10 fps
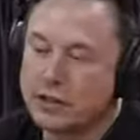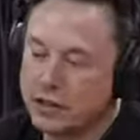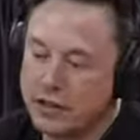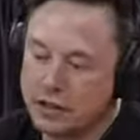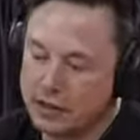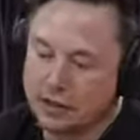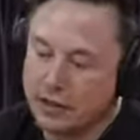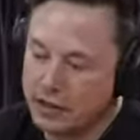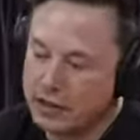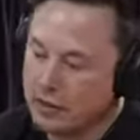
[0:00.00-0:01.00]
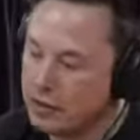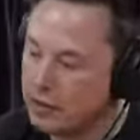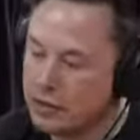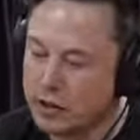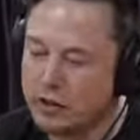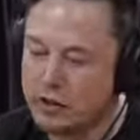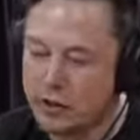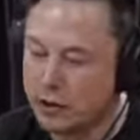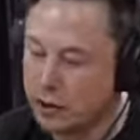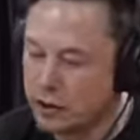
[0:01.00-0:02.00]
like think of it as
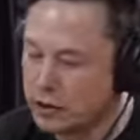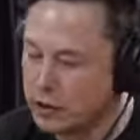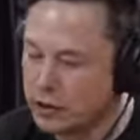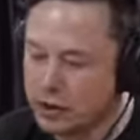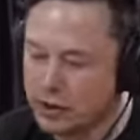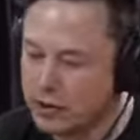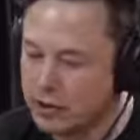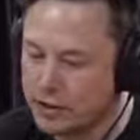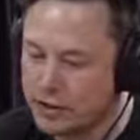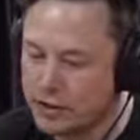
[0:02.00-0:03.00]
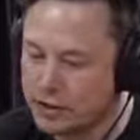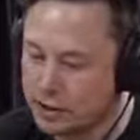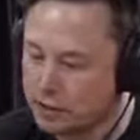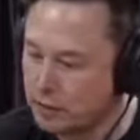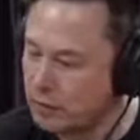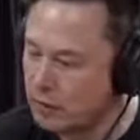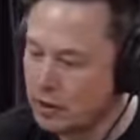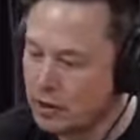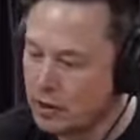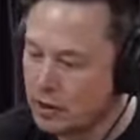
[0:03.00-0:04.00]
like a bunch of circuits, and there's some
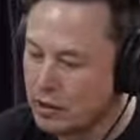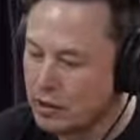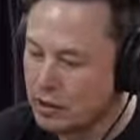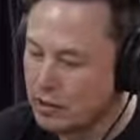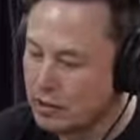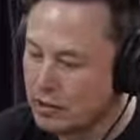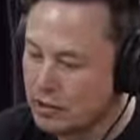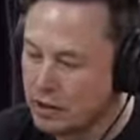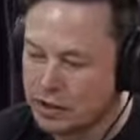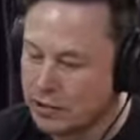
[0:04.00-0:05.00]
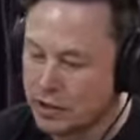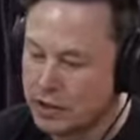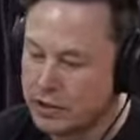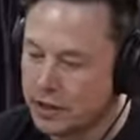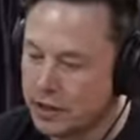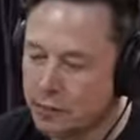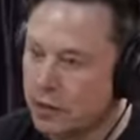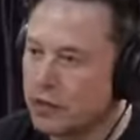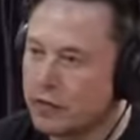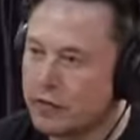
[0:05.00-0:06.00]
like circuits that are
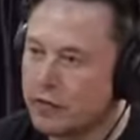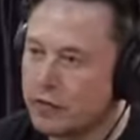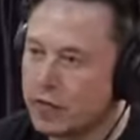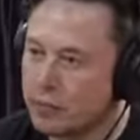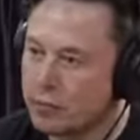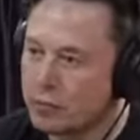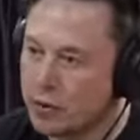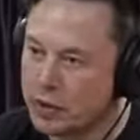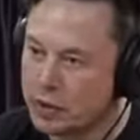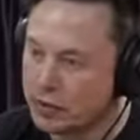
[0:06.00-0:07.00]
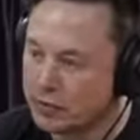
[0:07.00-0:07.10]
broken, and we can like